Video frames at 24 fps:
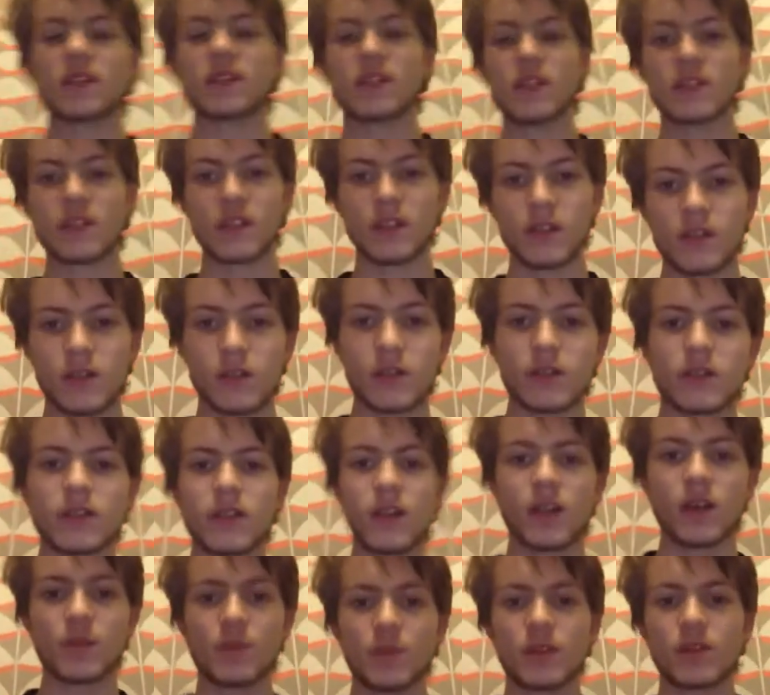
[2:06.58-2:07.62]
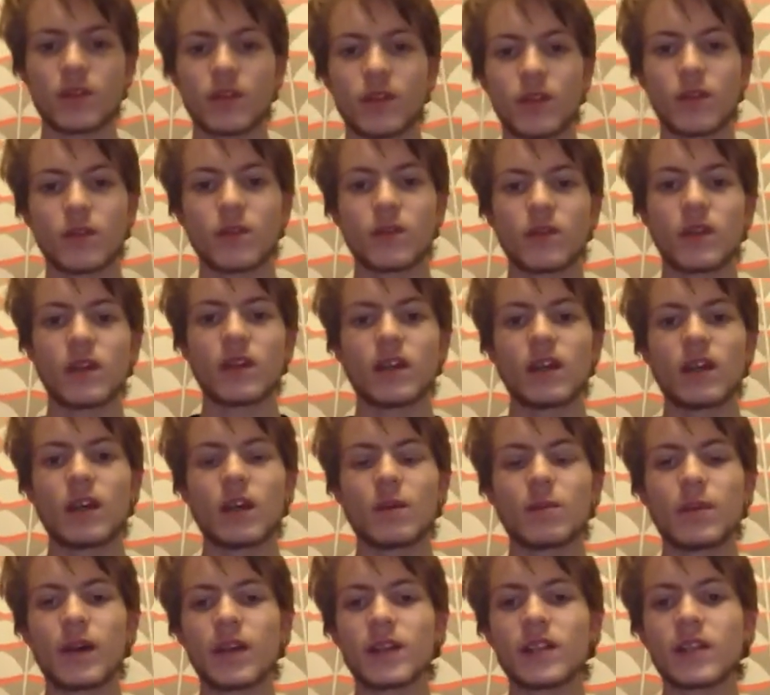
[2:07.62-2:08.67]
such a long time, so
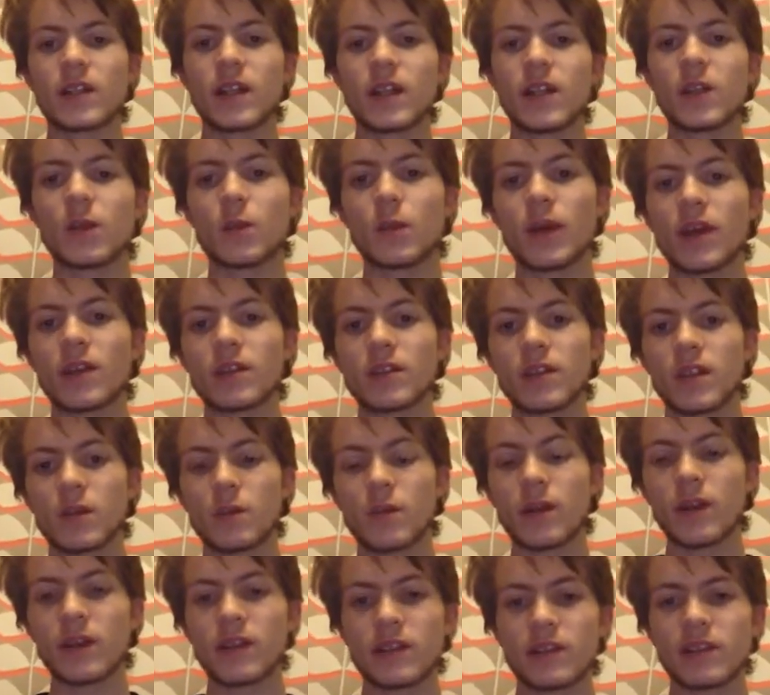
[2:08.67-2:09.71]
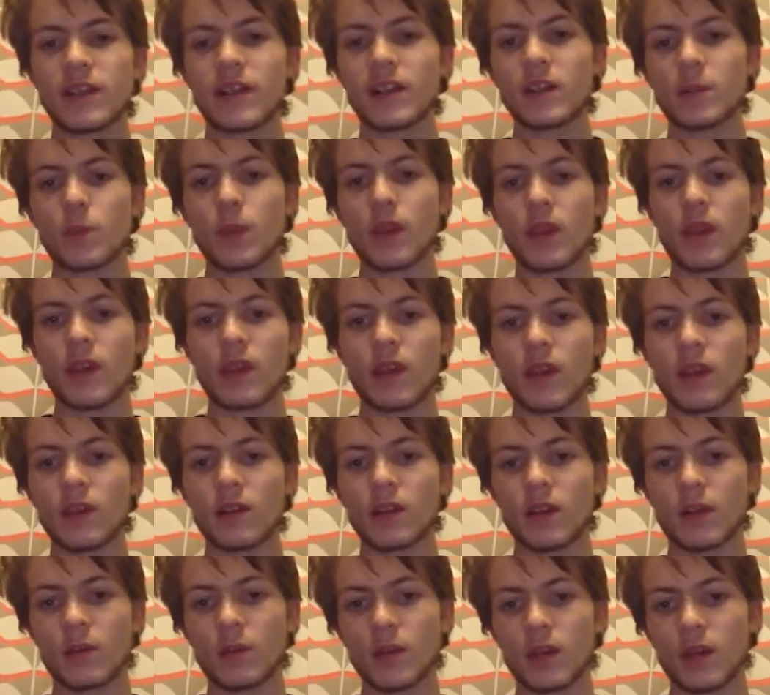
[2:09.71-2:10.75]
basically, the way it's going to work is next weekend
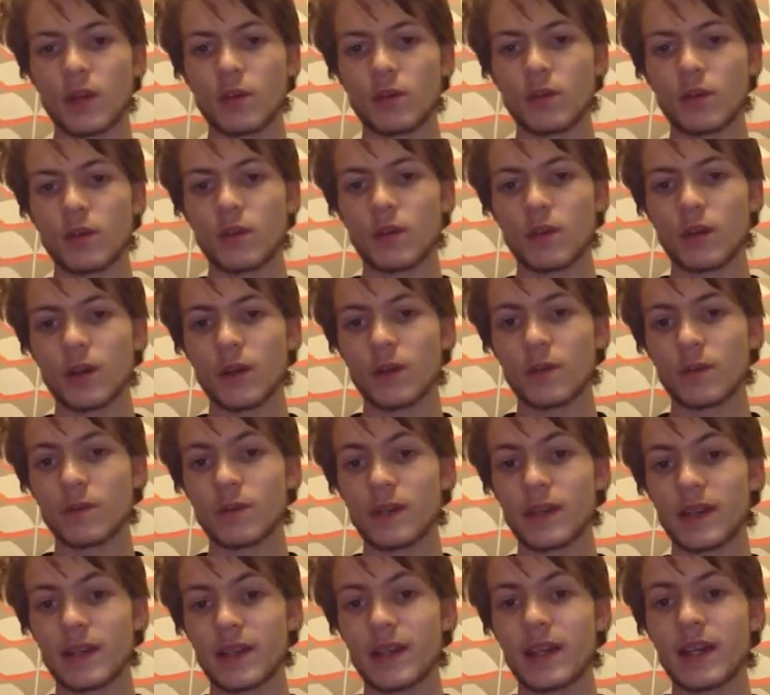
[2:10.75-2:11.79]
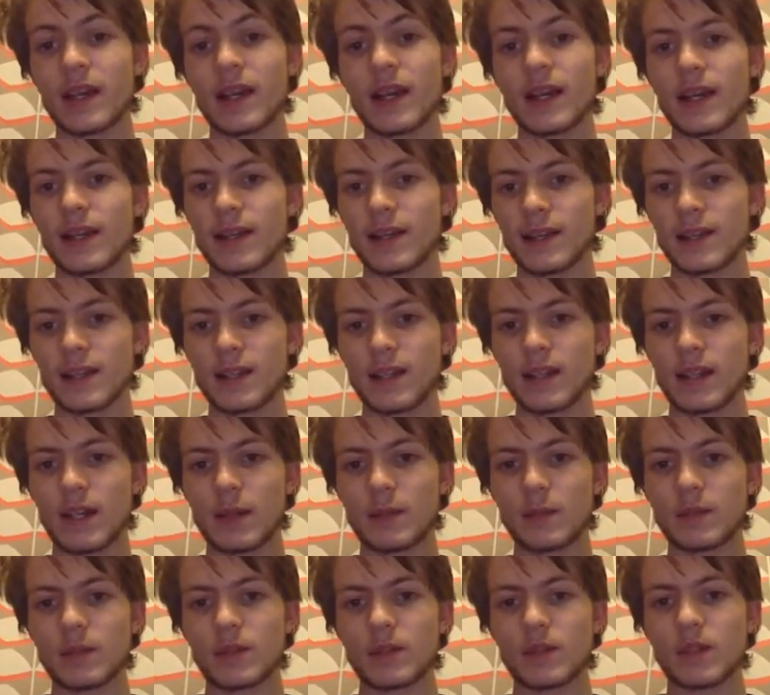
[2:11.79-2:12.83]
I'm going to hopefully get a
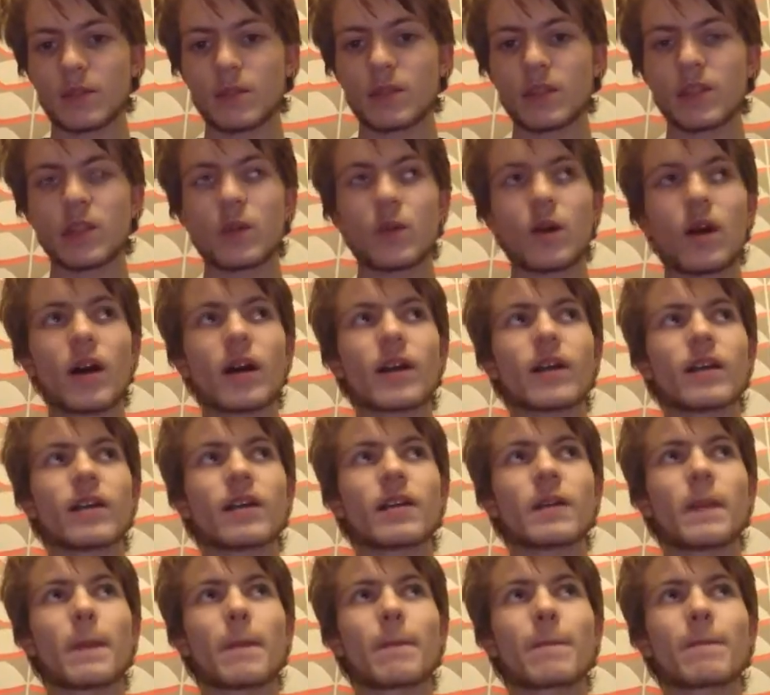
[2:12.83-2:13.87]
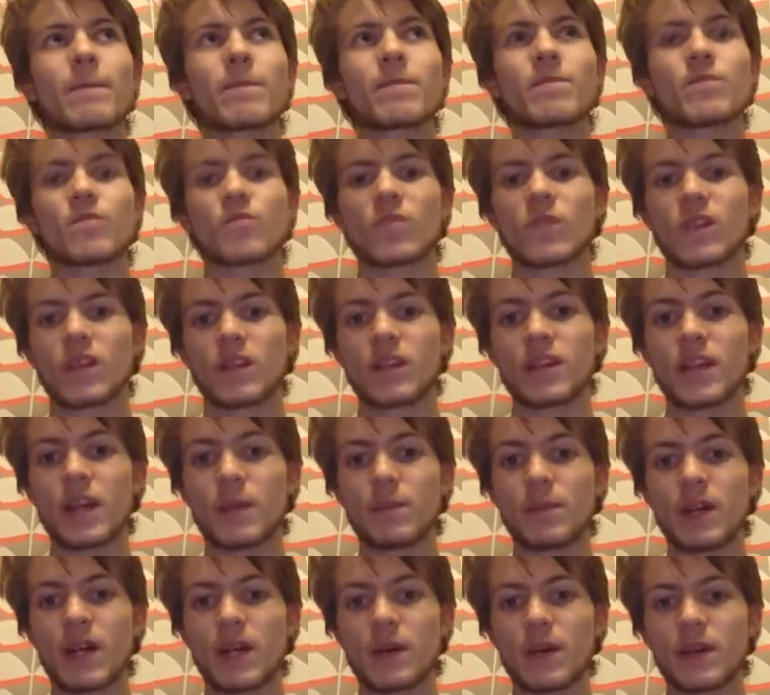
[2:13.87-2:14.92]
laptop so I can get a
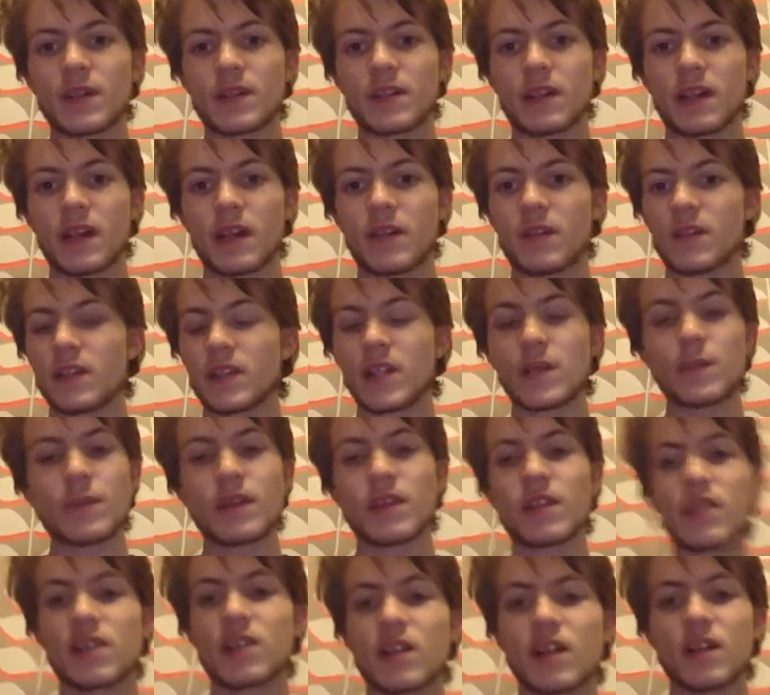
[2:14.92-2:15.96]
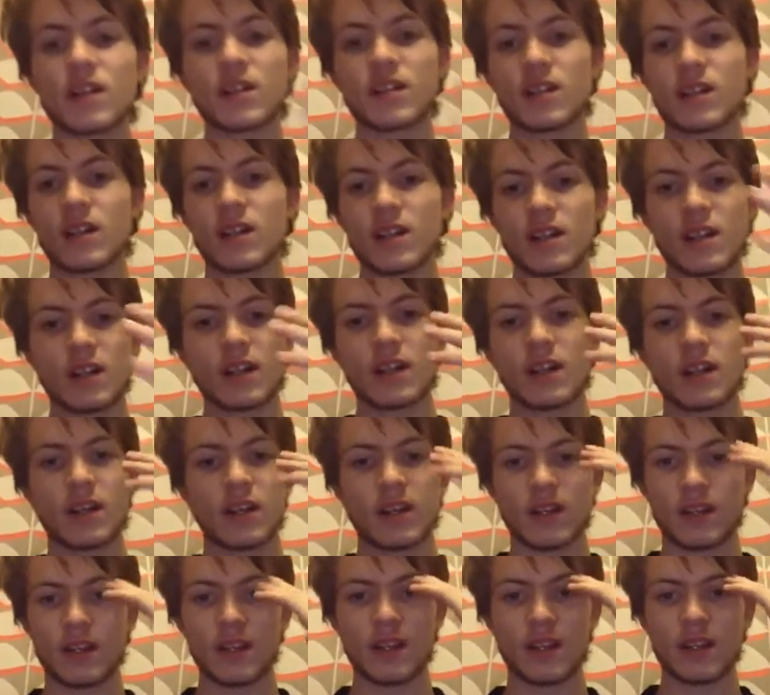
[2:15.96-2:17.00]
power save. It's going to be such a
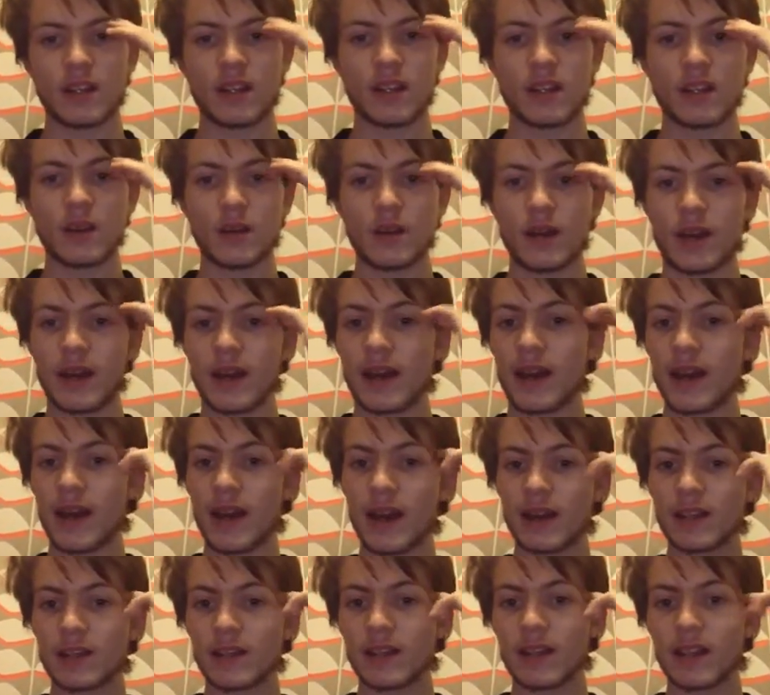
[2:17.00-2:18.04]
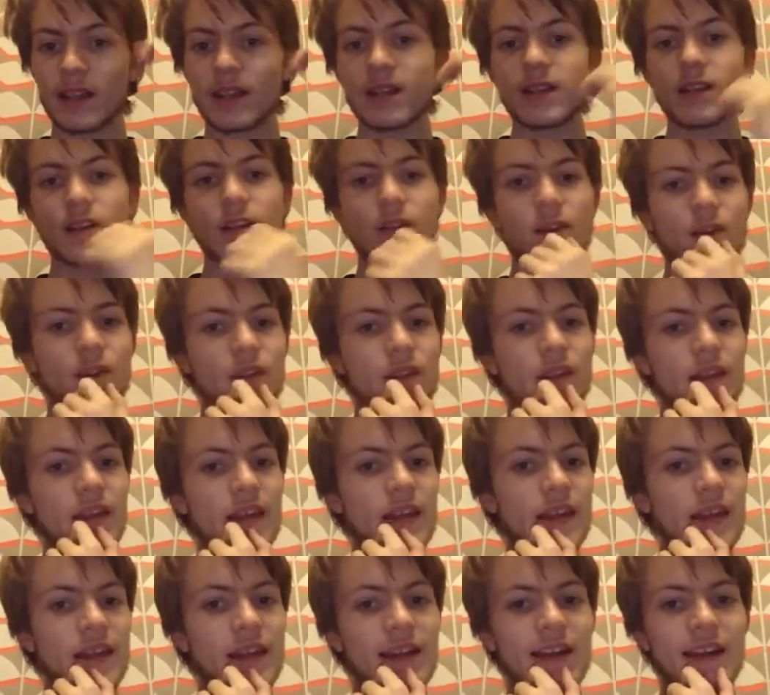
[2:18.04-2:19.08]
you know a hectic kind of
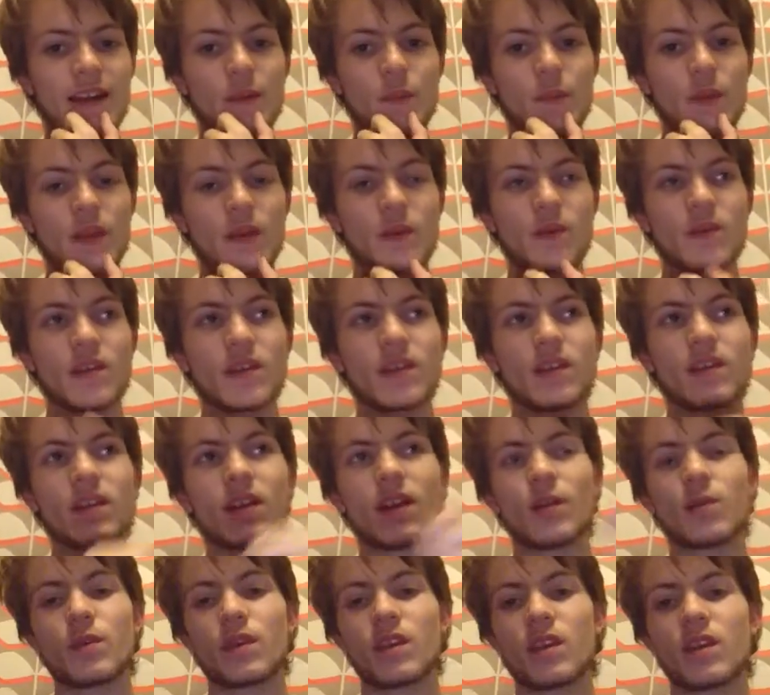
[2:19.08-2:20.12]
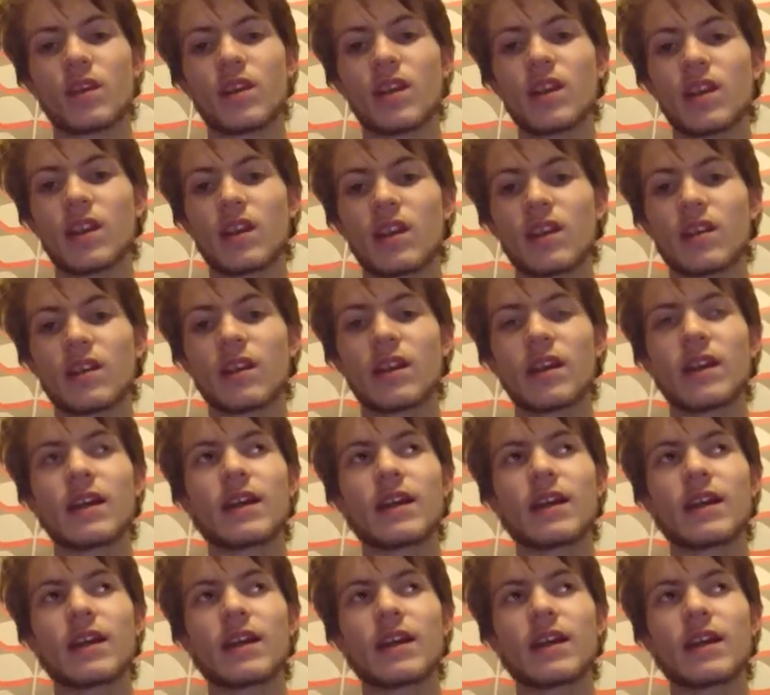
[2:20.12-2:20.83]
thing and we, we you you need